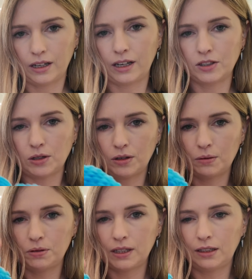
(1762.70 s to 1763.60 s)
Okay, so I'm going
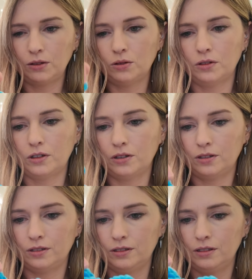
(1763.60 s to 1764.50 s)
to put the little horn
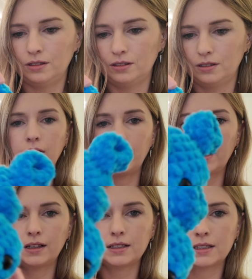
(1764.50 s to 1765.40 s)
on.
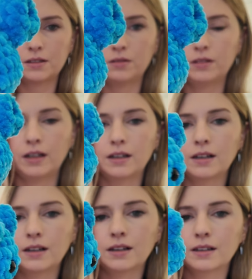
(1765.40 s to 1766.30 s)
Okay, that's his little
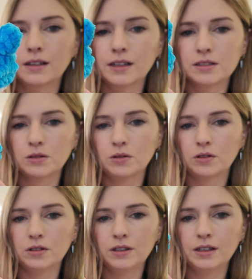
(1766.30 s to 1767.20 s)

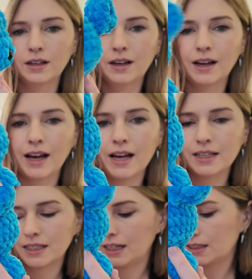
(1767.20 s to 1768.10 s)
horn, and
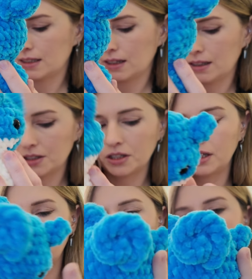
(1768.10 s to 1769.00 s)
his ears are done. So
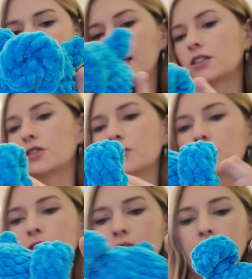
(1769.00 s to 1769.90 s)
the only thing I need to
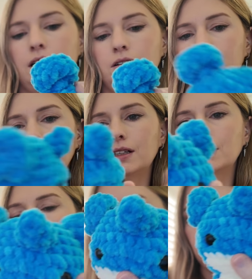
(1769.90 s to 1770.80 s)
do now
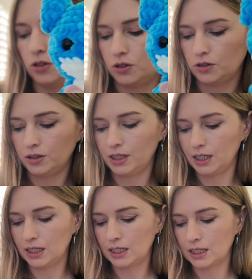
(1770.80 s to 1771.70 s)
is to do
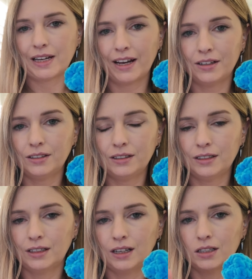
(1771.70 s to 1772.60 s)
his tail,
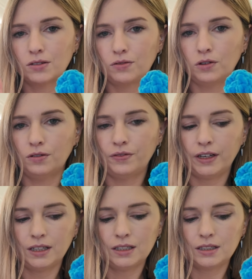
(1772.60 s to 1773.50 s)
his 4
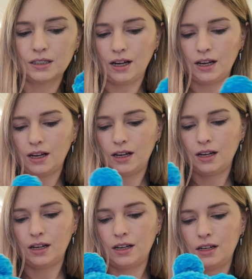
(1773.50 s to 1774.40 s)
fins,
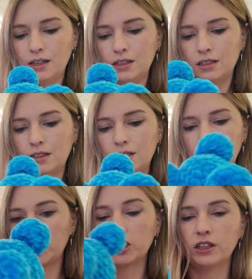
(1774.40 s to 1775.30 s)
and
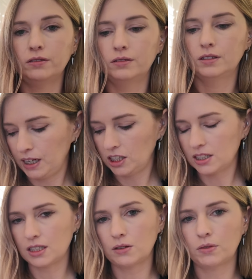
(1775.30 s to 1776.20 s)
the shell. But he just
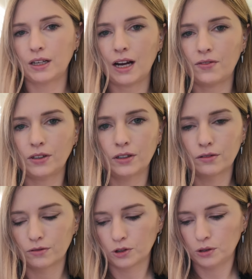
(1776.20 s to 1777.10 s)
doesn't really have a lot
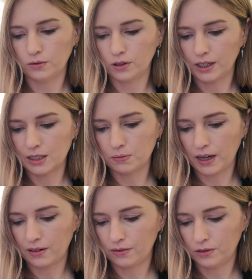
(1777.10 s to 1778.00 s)
of room on his
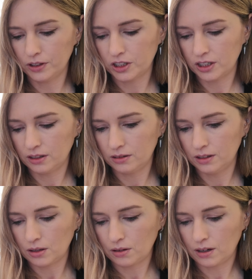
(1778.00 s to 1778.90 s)
back for the shell,
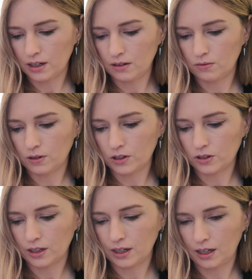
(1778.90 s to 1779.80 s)
so I'm kind of
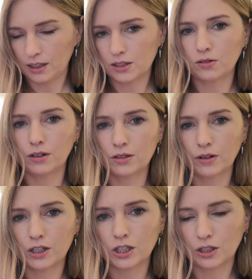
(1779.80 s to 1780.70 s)
wondering how that's going to
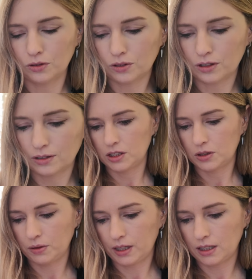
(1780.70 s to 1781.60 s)
actually look.
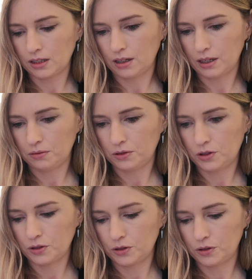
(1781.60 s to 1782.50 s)
So I guess I want
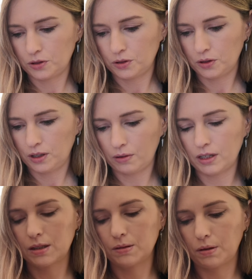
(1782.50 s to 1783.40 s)
to
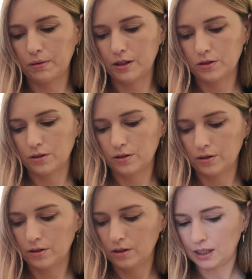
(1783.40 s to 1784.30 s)
probably
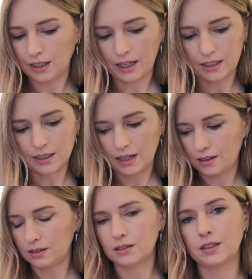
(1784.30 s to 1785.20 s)
do the legs
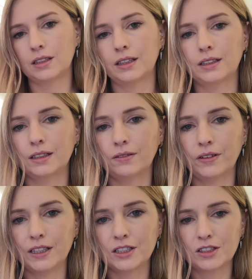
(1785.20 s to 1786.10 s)
now, the
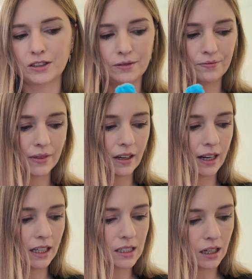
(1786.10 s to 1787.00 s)
fins. So I'll
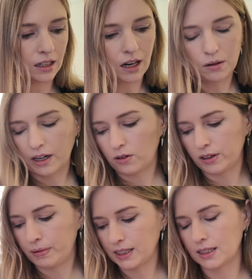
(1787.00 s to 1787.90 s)
get that done. I'll get all
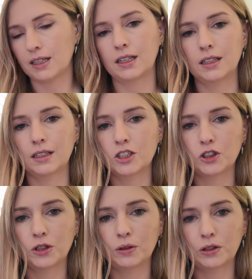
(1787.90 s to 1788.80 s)
the pieces done and then
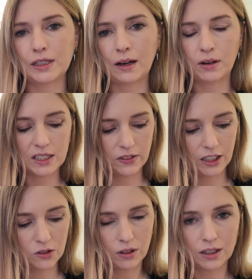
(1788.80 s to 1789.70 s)
show you what it looks like when it's
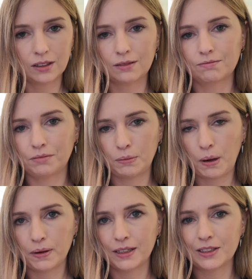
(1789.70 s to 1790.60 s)
finished rather than bit
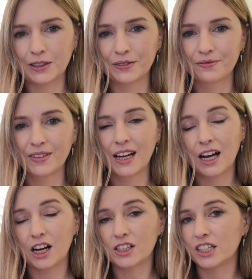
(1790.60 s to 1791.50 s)
by bits.
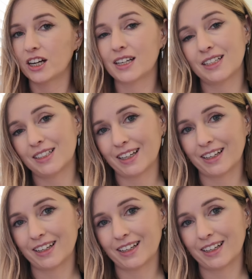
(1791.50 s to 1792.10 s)
I'll see you guys in a